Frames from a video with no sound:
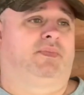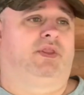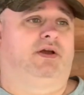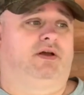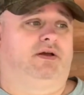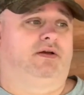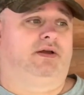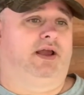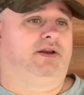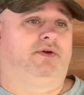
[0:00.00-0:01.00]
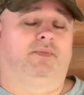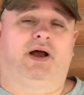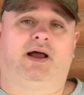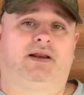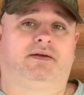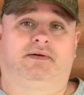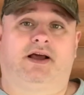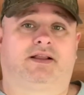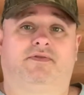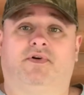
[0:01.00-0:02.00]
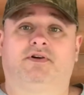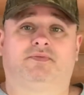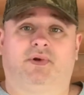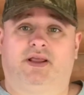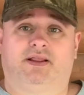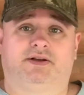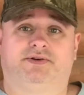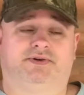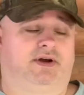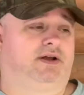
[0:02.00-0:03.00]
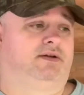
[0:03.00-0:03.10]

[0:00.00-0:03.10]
And you might like the first blend that you try.